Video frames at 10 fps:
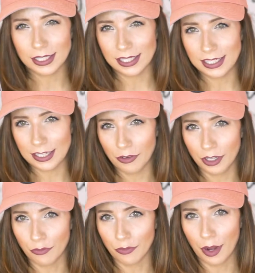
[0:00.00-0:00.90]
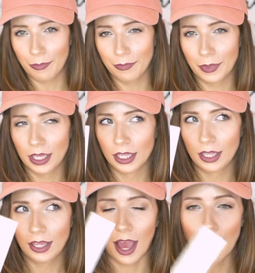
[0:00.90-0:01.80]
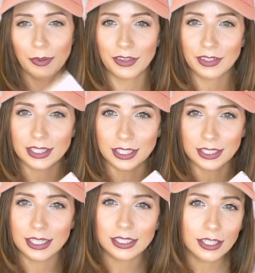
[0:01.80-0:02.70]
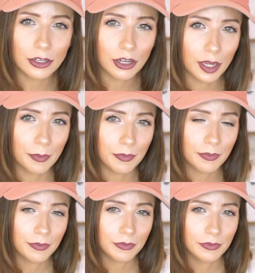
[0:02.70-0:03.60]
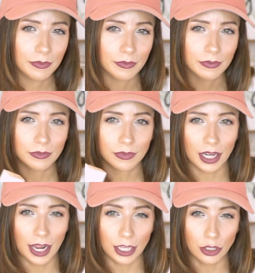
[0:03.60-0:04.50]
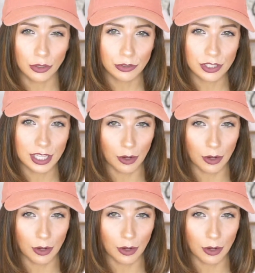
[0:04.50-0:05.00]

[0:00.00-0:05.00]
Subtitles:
is different from I believe it's the CC cream that I use that I